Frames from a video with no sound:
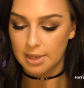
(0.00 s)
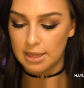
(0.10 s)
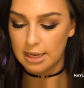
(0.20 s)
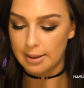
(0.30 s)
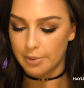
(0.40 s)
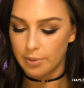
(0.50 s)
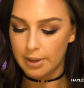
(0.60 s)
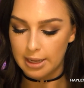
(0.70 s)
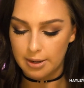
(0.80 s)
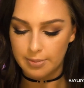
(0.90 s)
And then I'm
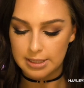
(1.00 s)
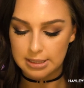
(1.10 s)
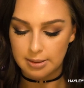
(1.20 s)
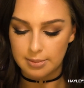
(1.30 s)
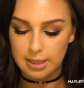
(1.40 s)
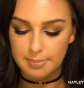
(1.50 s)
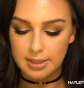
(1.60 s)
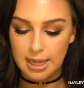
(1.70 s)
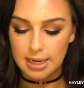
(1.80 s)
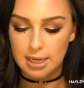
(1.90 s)
going in with some lip
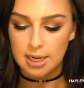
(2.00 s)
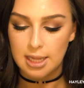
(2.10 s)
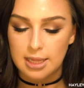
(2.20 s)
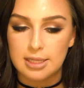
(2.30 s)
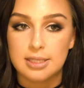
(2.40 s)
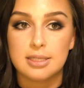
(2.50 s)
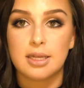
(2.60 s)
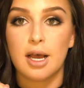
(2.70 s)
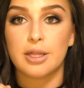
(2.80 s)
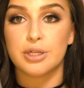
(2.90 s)
liner. This is the
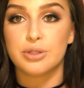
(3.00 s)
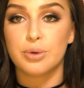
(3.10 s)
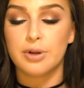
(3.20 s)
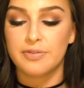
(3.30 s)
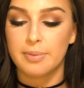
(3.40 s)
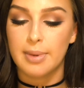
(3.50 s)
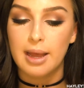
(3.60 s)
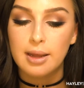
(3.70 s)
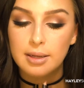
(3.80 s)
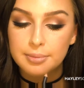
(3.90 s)
color Soar from
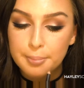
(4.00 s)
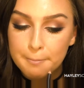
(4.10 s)
MAC.